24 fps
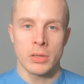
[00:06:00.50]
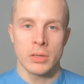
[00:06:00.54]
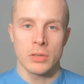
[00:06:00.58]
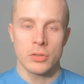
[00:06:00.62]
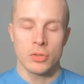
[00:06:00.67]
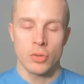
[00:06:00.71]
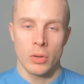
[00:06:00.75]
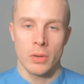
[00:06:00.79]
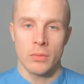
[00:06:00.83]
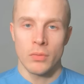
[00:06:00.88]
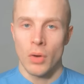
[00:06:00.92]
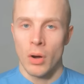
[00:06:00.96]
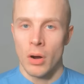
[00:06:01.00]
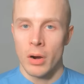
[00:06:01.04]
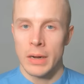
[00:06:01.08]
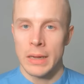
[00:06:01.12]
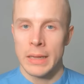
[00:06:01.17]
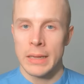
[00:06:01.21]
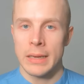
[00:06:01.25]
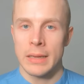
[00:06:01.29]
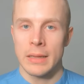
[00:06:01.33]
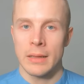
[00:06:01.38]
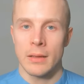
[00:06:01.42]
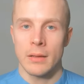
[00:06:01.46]
So if you are
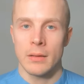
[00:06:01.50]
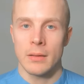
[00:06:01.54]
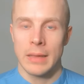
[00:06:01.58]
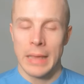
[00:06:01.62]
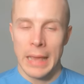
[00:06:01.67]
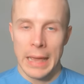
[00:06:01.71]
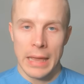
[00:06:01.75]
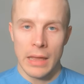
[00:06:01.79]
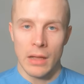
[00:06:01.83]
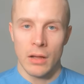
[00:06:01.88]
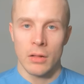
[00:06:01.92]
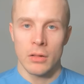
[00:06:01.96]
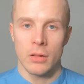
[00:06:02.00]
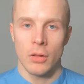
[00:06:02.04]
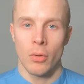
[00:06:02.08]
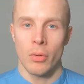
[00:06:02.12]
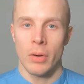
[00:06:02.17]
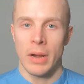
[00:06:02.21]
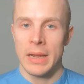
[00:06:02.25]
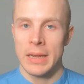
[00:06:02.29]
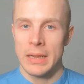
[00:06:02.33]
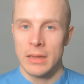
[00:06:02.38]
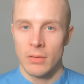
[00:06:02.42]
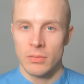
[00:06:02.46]
eating kale
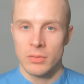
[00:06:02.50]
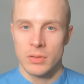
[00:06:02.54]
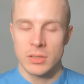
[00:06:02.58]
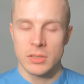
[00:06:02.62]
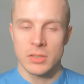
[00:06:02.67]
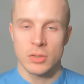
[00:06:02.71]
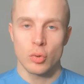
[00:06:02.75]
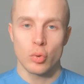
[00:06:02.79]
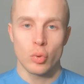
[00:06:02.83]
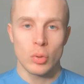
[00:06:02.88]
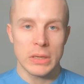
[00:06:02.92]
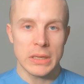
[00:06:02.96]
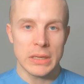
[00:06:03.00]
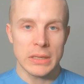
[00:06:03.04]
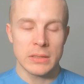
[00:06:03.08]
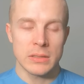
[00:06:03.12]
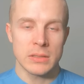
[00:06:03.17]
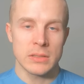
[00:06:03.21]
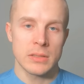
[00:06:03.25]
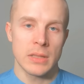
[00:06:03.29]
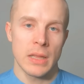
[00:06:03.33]
or any of these greens,